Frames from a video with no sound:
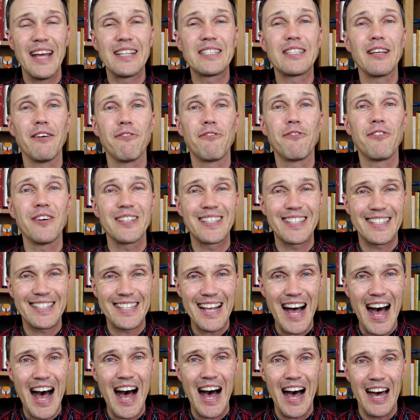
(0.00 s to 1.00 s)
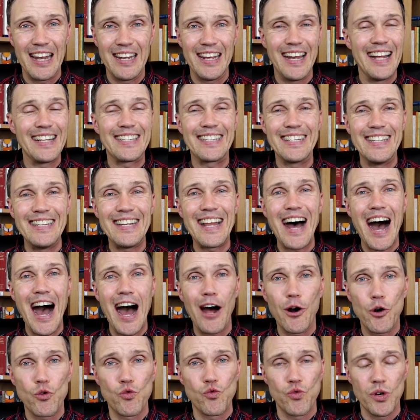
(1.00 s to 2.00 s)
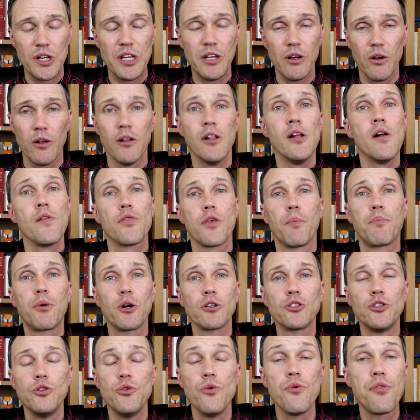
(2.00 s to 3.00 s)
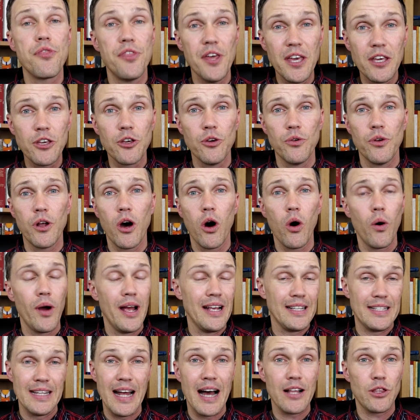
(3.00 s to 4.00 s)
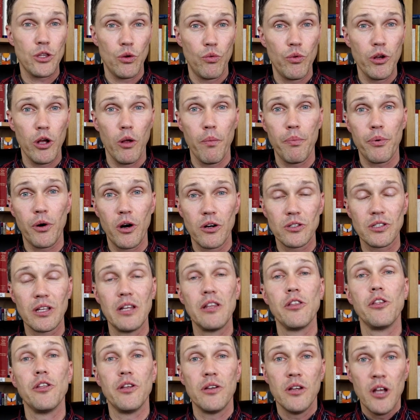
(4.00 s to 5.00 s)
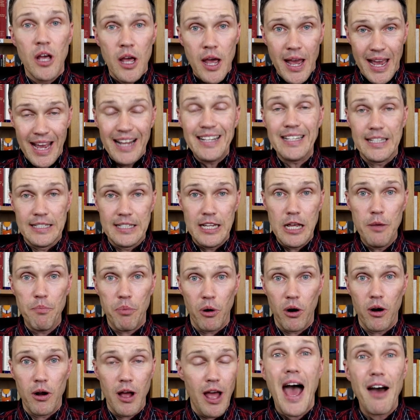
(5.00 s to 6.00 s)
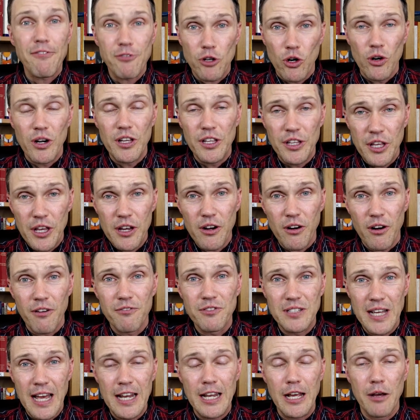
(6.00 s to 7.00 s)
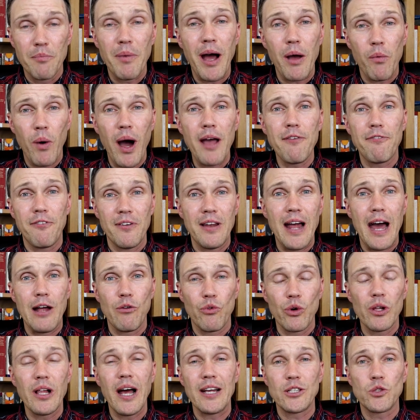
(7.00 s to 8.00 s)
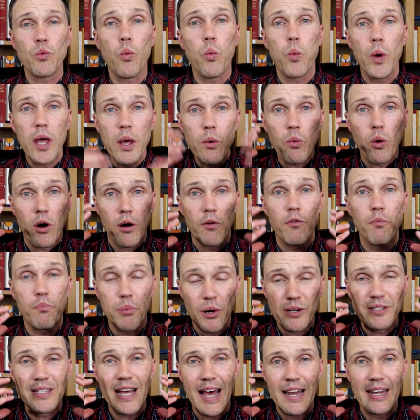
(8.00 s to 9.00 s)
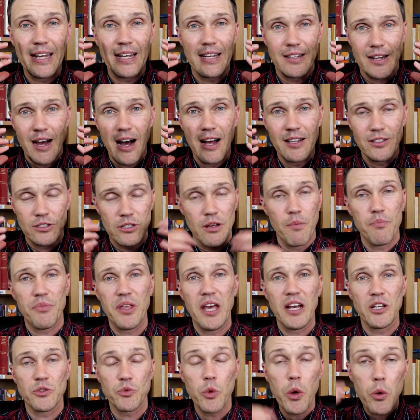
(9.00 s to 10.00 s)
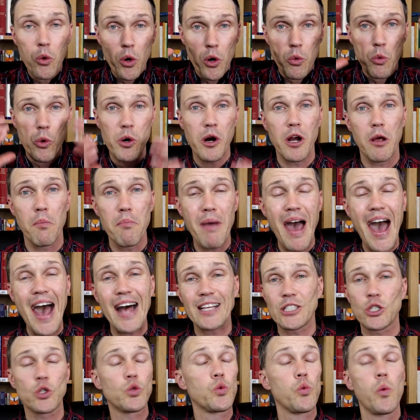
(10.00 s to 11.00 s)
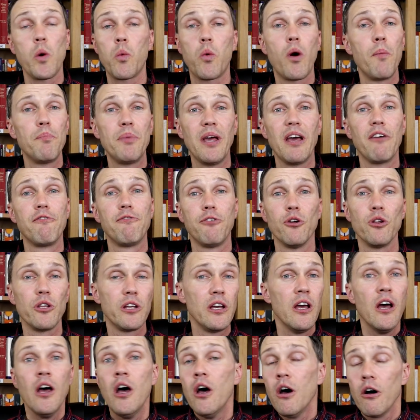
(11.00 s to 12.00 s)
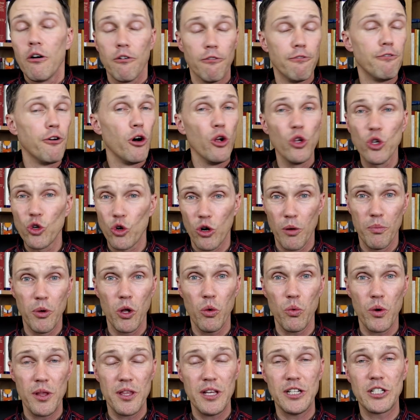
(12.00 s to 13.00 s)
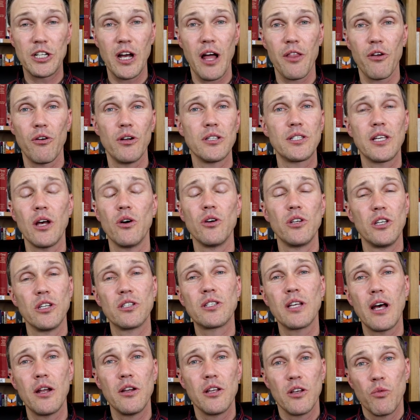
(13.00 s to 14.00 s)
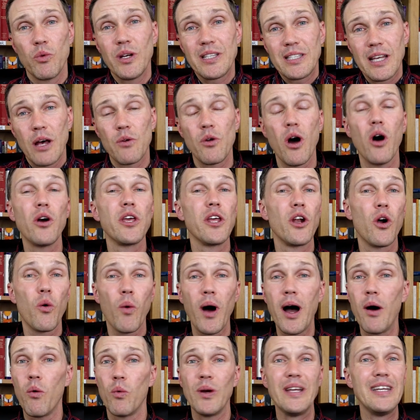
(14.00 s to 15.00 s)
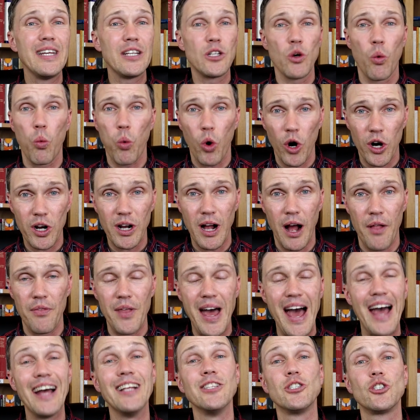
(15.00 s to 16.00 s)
It's a facade. It's not real. The person you think you know is not the real person. It's deeper. After a year of dating, my wife and I realized we were pretending on some things. We were wearing masks. We weren't being fully vulnerable with each other. And so you said we said, "Oh, you know what? We need to work on that."